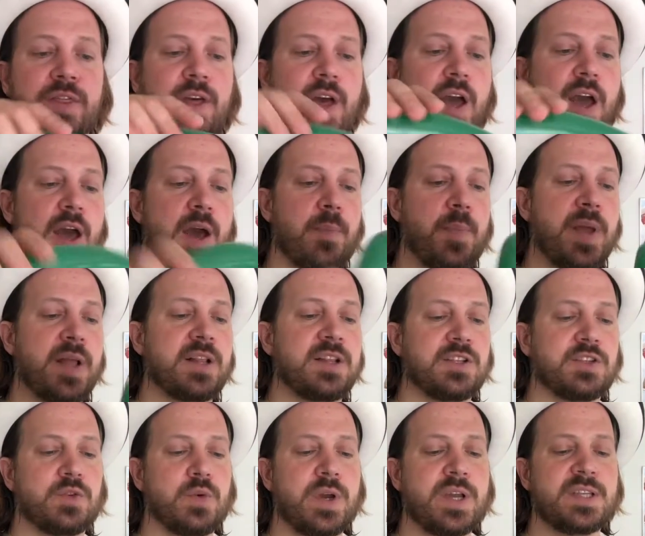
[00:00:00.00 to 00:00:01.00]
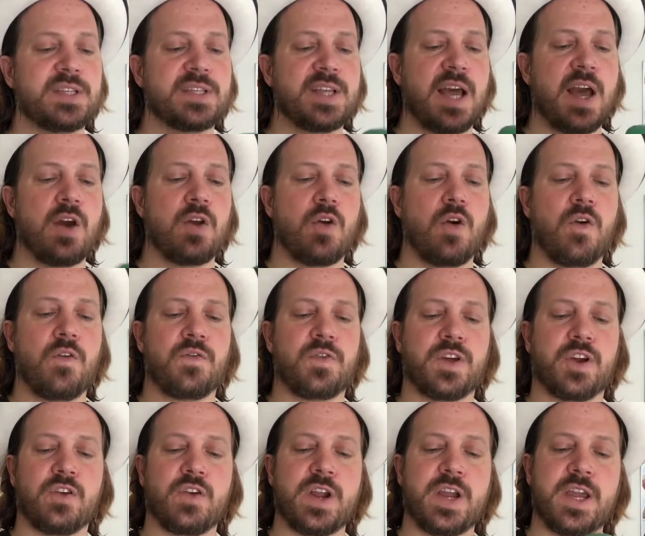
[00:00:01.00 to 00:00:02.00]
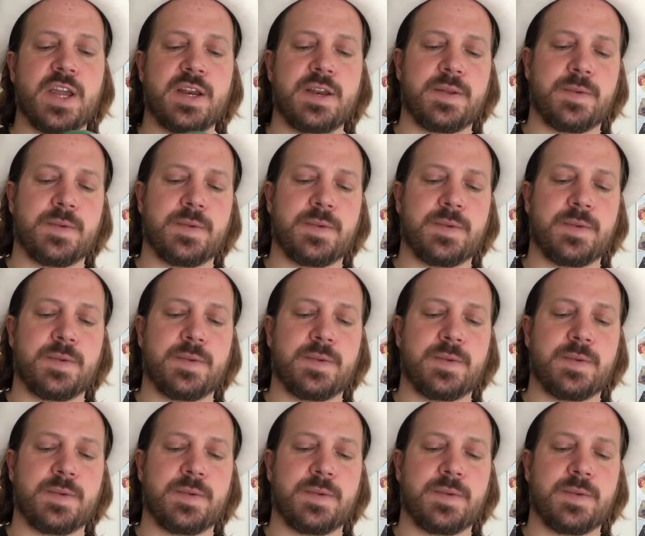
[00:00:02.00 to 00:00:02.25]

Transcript: petal twist out of the green,